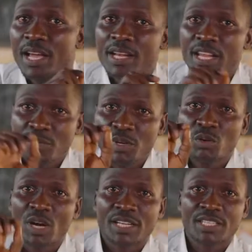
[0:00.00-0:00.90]
Let me
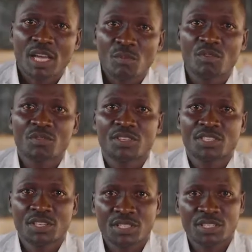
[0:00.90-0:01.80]
look at some of the
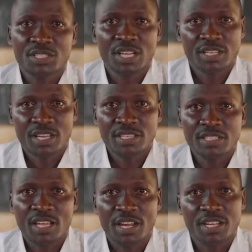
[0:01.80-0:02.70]
sentence
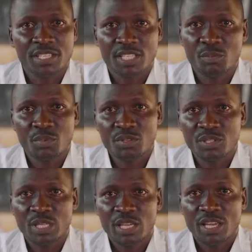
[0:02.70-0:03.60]
starters and examples